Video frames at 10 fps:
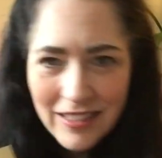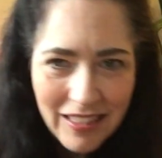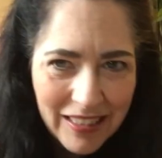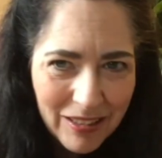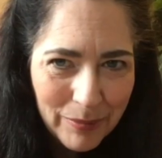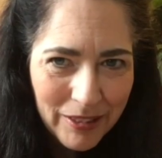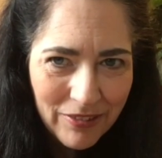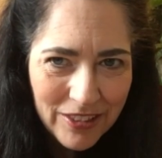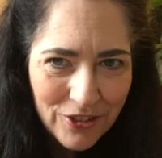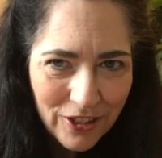A little bit of
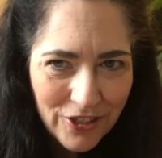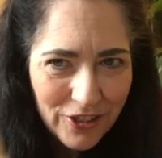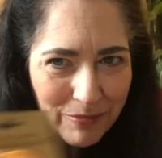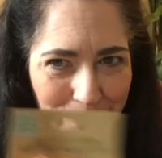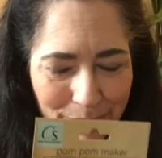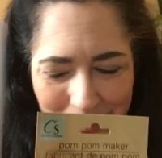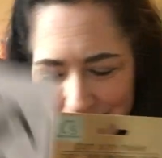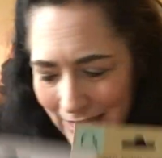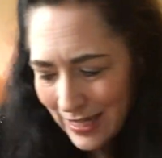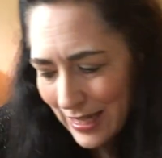instruction, but
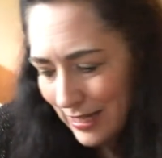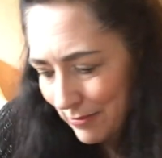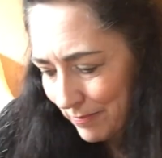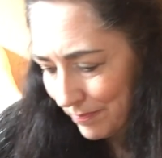not a lot.